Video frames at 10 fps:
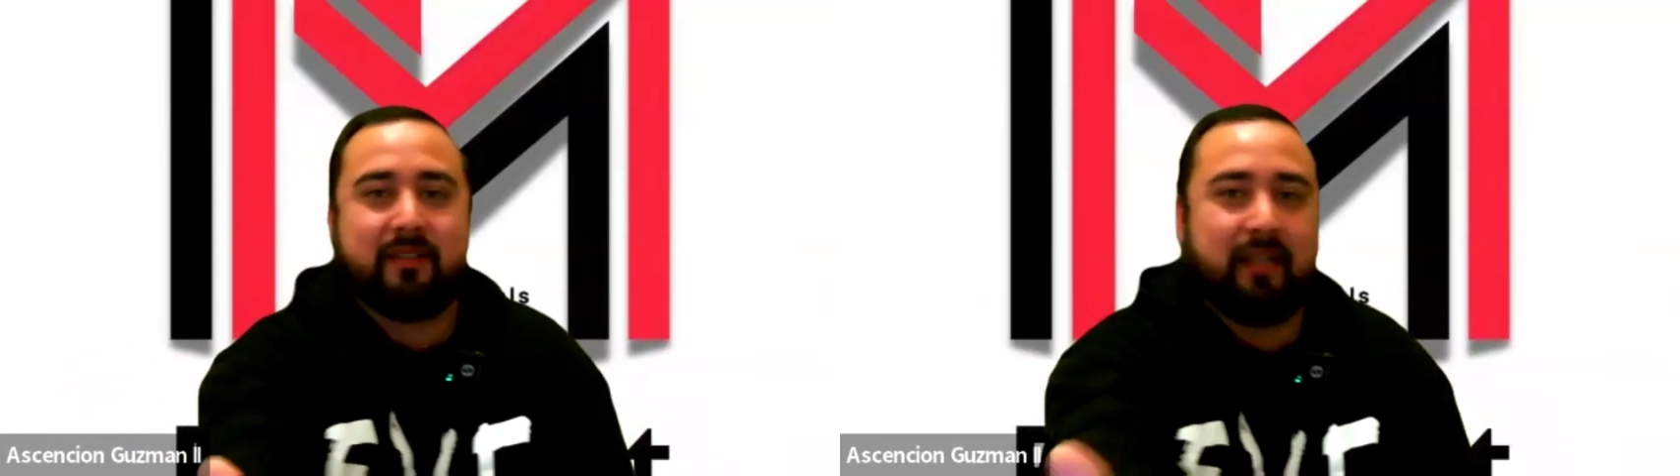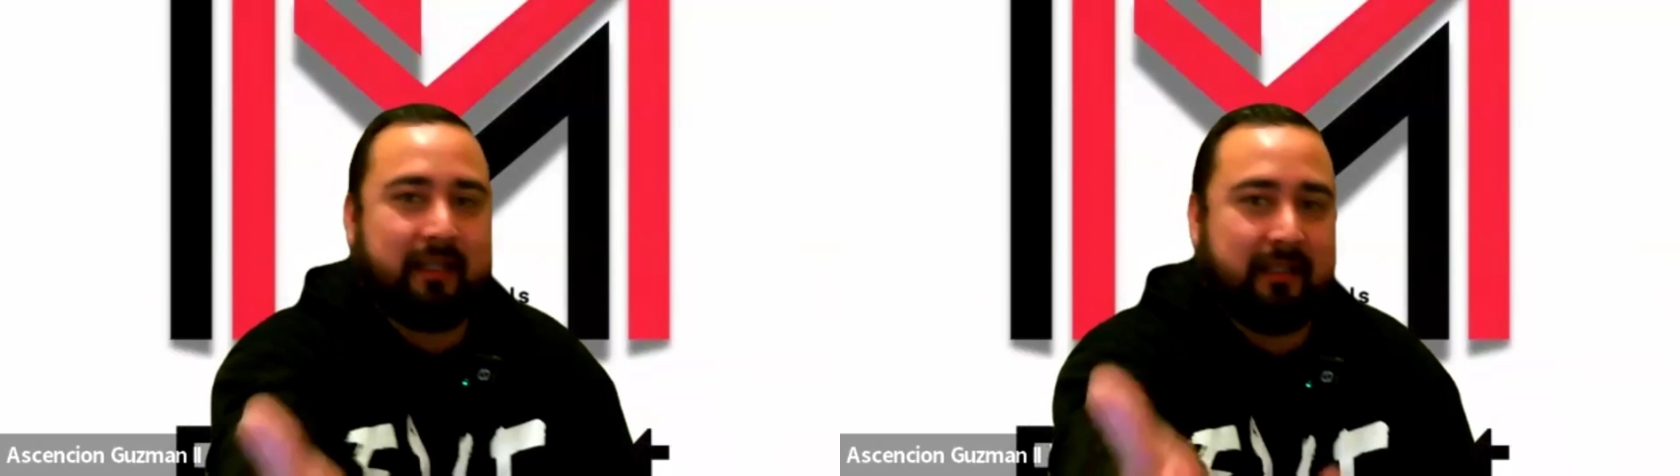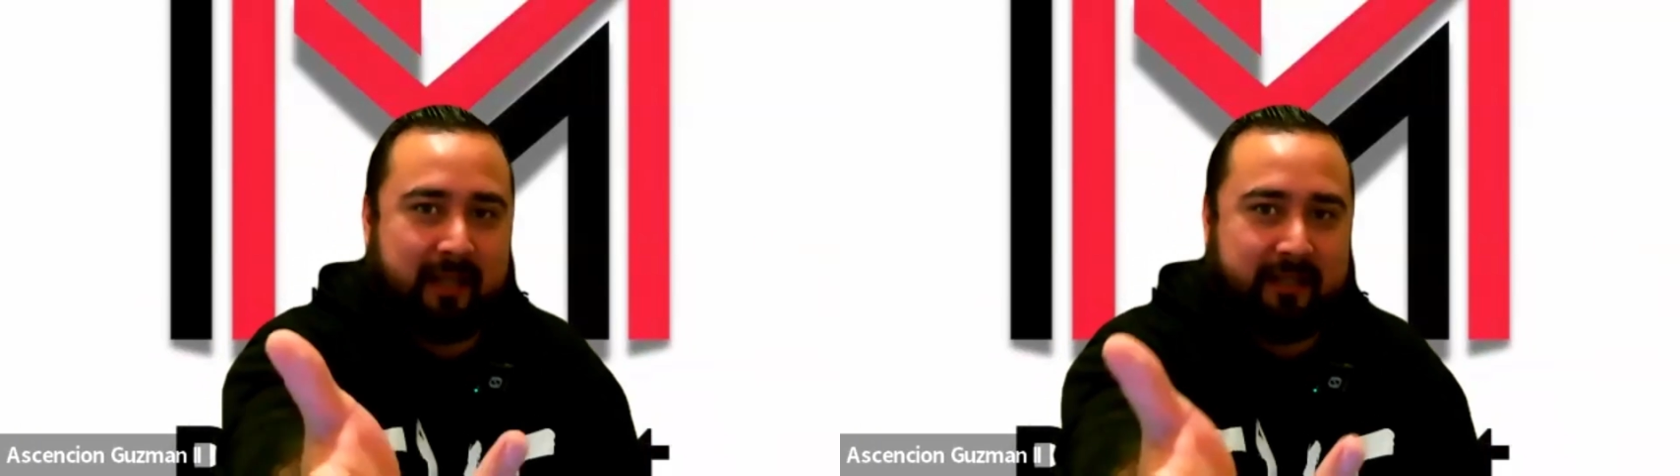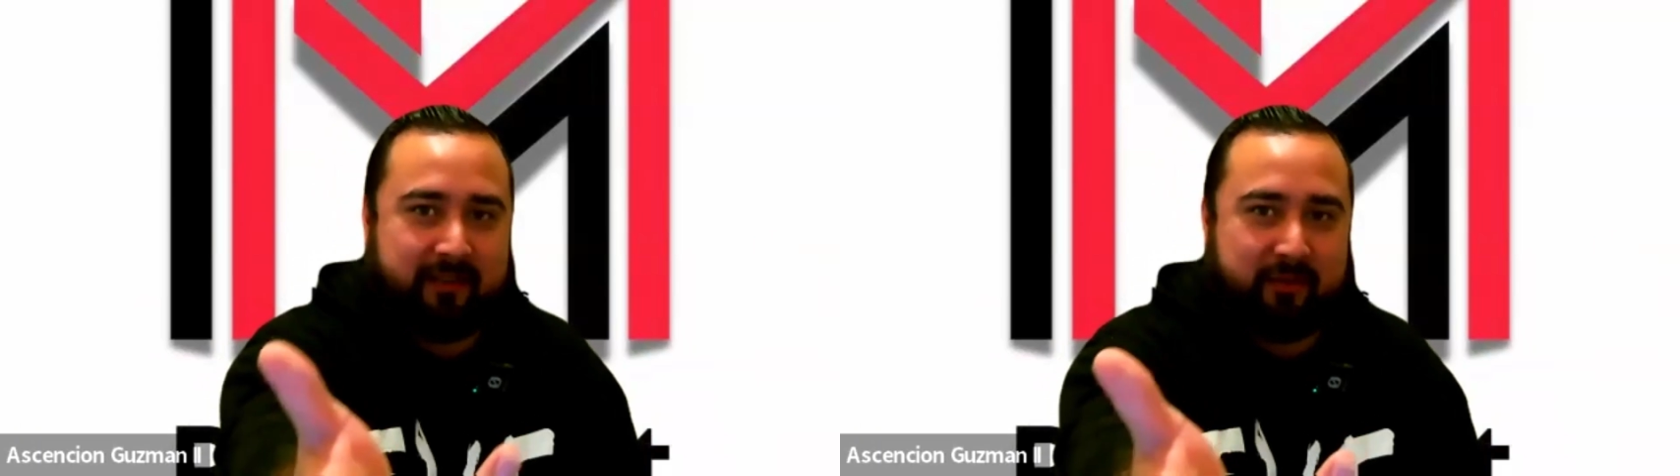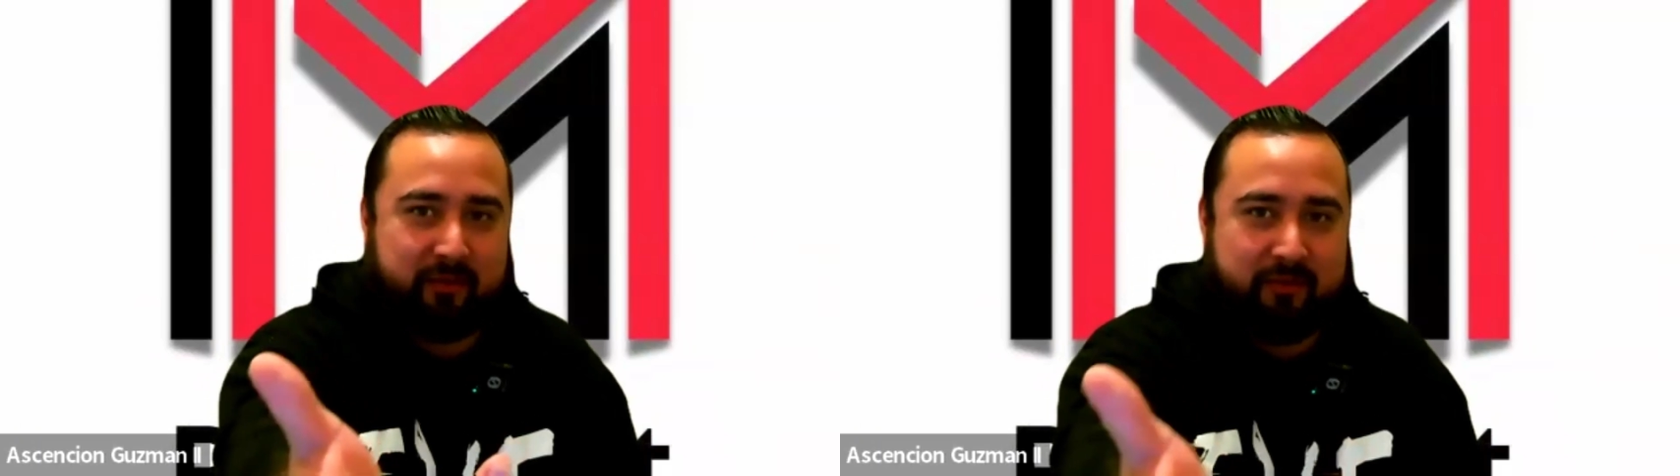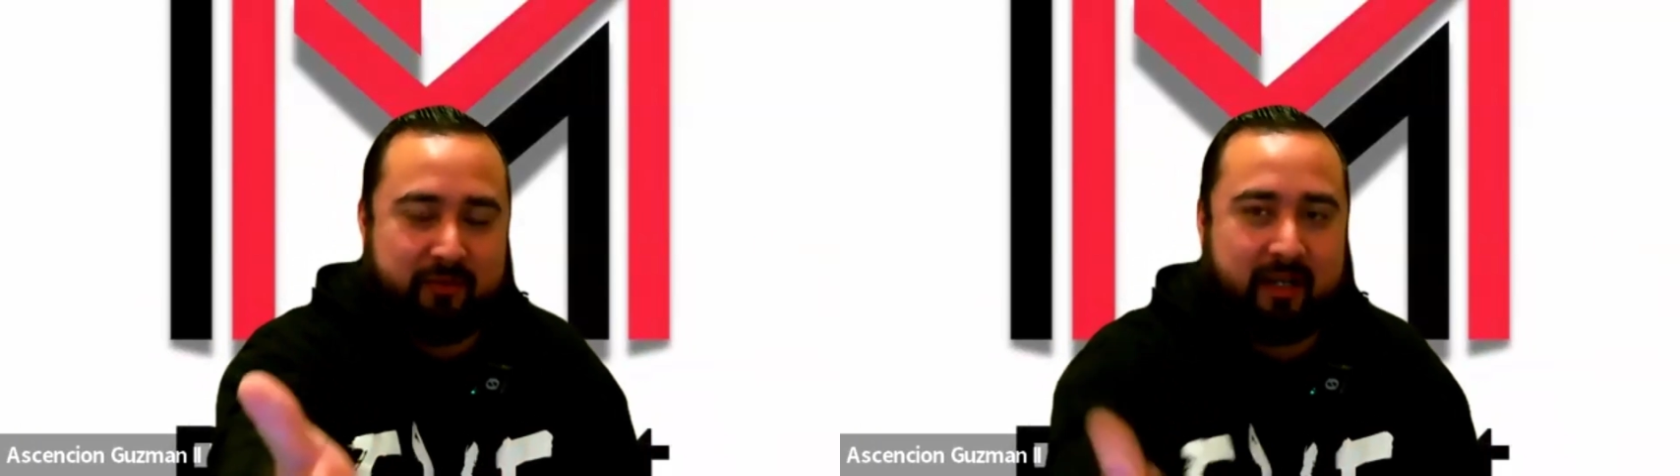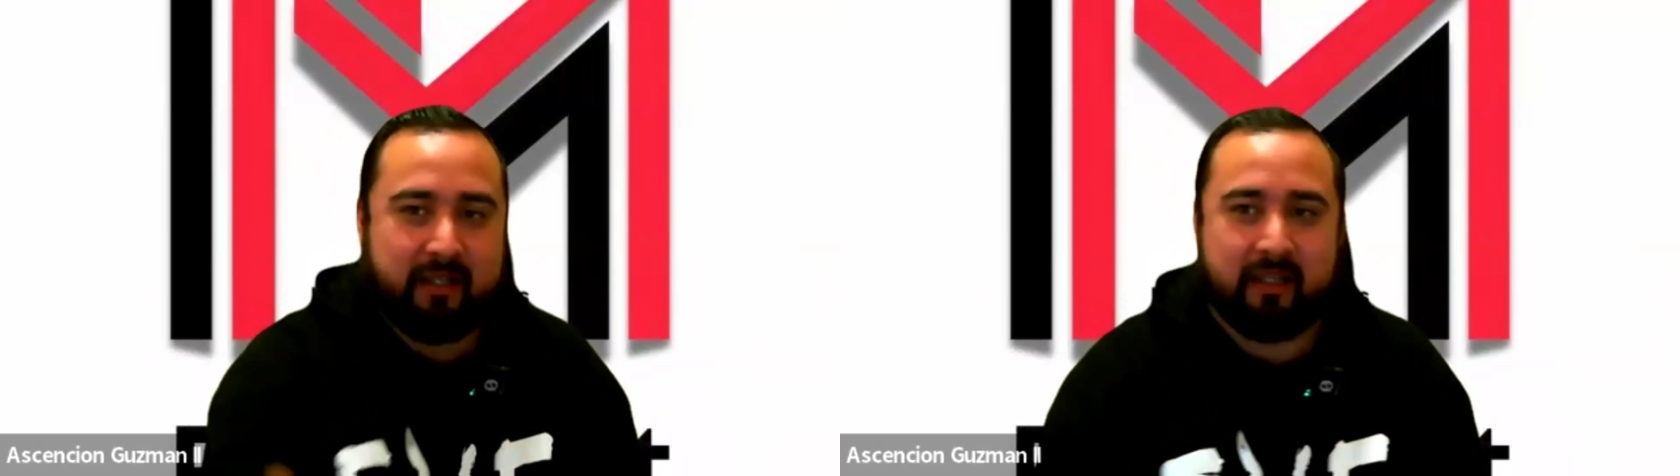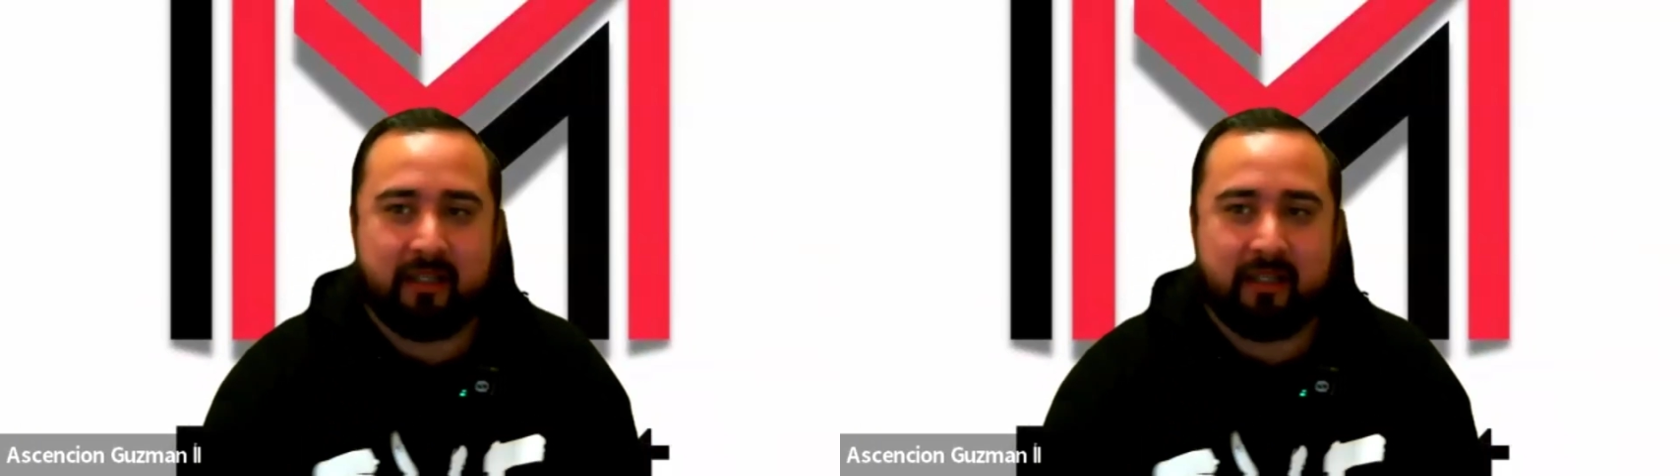to like light the room, right?